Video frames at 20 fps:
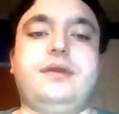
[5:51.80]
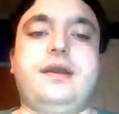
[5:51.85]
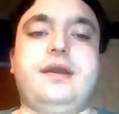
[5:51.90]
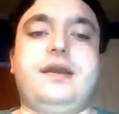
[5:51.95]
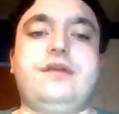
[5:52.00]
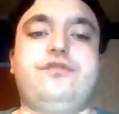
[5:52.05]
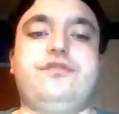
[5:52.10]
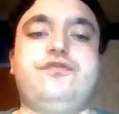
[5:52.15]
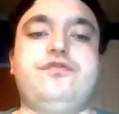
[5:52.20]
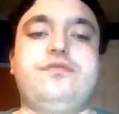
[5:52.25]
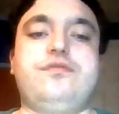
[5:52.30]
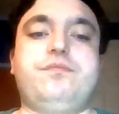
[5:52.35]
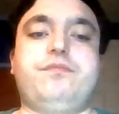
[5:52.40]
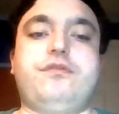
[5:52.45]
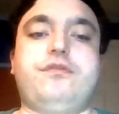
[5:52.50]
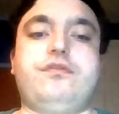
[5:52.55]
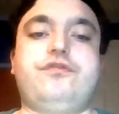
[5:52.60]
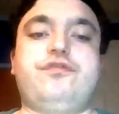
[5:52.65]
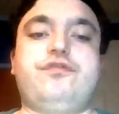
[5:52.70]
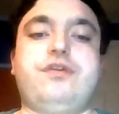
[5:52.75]
Andrew
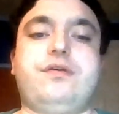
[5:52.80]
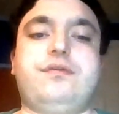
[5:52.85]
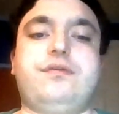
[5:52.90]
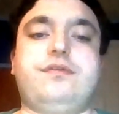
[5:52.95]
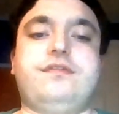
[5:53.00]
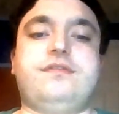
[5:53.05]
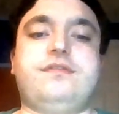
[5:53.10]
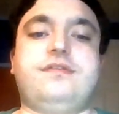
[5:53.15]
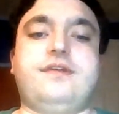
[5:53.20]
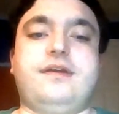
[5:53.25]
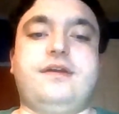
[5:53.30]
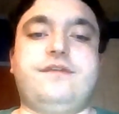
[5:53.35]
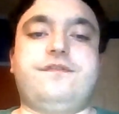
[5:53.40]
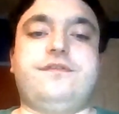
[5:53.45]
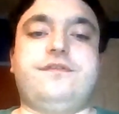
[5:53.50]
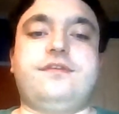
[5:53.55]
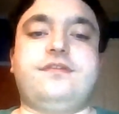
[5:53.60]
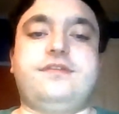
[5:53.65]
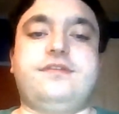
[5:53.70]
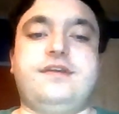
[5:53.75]
Bushnell as
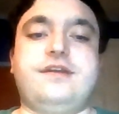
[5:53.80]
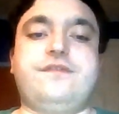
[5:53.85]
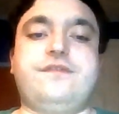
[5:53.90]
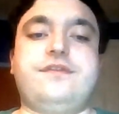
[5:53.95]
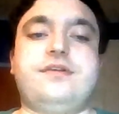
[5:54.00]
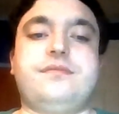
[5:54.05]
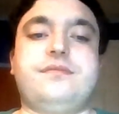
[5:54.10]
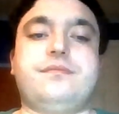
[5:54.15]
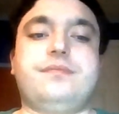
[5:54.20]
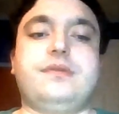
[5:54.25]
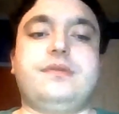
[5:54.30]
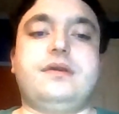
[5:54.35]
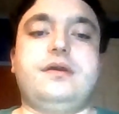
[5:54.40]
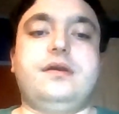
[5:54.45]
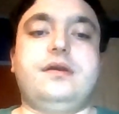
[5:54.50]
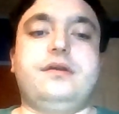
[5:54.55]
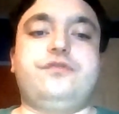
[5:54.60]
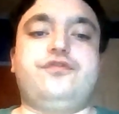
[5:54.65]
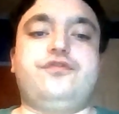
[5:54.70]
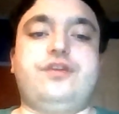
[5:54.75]
Stephen,
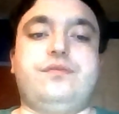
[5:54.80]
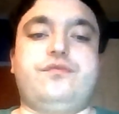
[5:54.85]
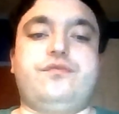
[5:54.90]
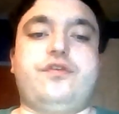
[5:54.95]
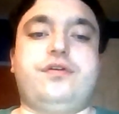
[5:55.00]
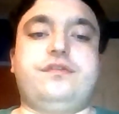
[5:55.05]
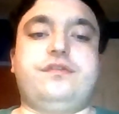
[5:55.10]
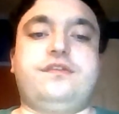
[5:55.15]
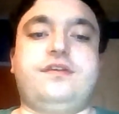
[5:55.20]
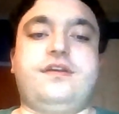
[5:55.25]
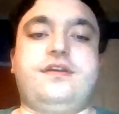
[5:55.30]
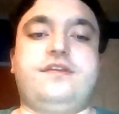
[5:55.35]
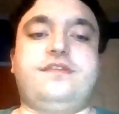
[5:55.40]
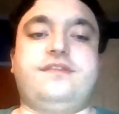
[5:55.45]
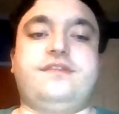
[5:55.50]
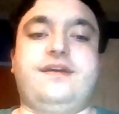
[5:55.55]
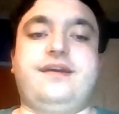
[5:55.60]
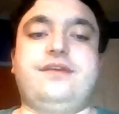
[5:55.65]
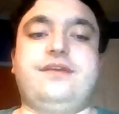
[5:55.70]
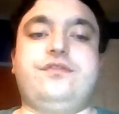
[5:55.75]
Jim Lawson as
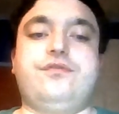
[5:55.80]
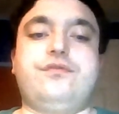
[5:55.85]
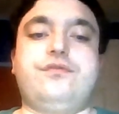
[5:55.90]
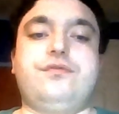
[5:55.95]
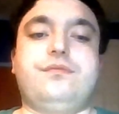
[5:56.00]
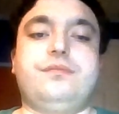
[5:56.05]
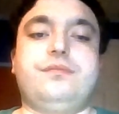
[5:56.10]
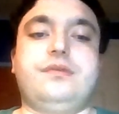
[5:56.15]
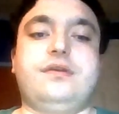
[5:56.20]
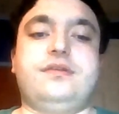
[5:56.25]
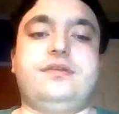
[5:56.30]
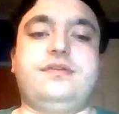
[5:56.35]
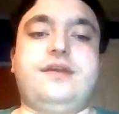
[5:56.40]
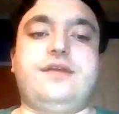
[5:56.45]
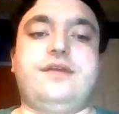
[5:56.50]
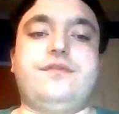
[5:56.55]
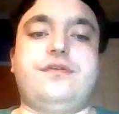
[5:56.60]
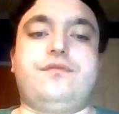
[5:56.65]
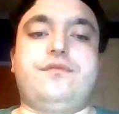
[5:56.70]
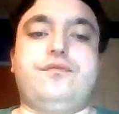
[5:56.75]
Daniel,
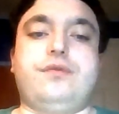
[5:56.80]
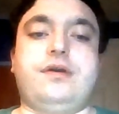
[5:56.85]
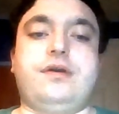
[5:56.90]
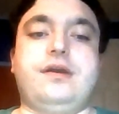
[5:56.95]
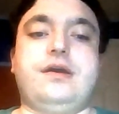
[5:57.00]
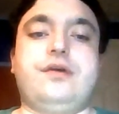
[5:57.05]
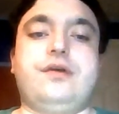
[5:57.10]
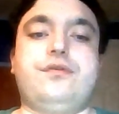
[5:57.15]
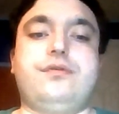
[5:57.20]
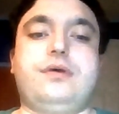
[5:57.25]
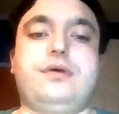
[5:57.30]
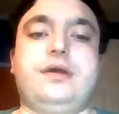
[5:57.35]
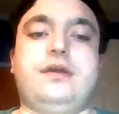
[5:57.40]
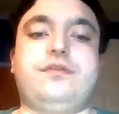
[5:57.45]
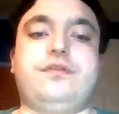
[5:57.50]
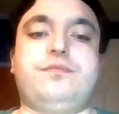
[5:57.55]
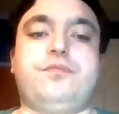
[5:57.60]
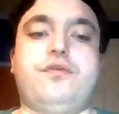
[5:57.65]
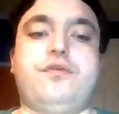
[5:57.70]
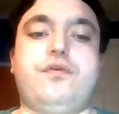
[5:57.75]
David Reale
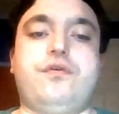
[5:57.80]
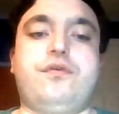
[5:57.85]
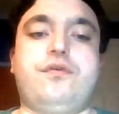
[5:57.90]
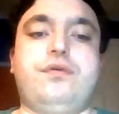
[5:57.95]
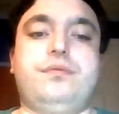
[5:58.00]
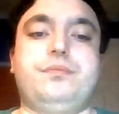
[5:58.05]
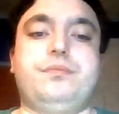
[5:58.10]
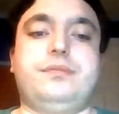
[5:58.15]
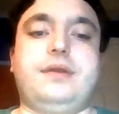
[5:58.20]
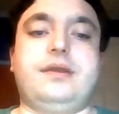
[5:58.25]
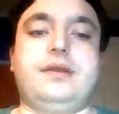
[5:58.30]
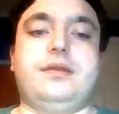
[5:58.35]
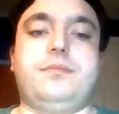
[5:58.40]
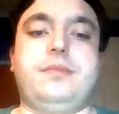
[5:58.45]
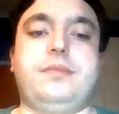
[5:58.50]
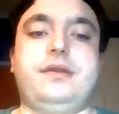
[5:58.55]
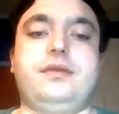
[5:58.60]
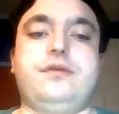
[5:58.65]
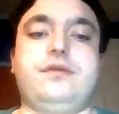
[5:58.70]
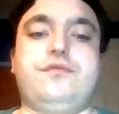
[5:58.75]
as Paul, and
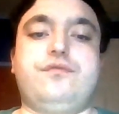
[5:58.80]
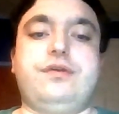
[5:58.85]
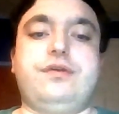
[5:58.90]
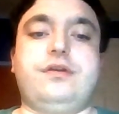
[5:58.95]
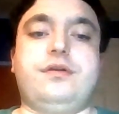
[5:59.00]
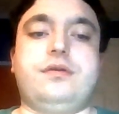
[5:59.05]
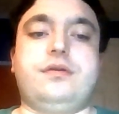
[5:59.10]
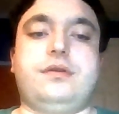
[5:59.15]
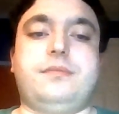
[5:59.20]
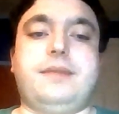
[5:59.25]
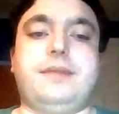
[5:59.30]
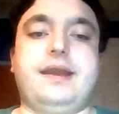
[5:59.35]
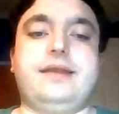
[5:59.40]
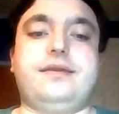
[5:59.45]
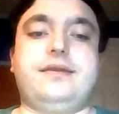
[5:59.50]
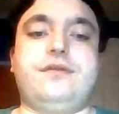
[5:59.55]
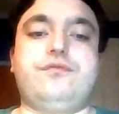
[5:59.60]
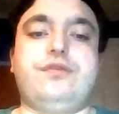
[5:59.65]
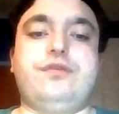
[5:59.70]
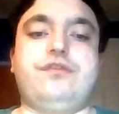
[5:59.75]
Amanda, Rich- and
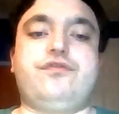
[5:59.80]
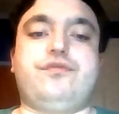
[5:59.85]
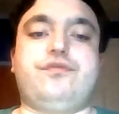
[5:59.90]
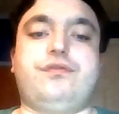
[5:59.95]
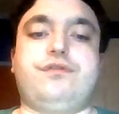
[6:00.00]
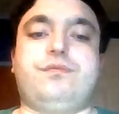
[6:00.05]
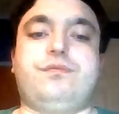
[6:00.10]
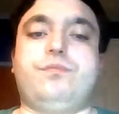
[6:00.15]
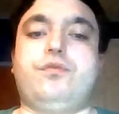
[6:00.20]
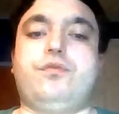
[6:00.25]
Amanda Richard as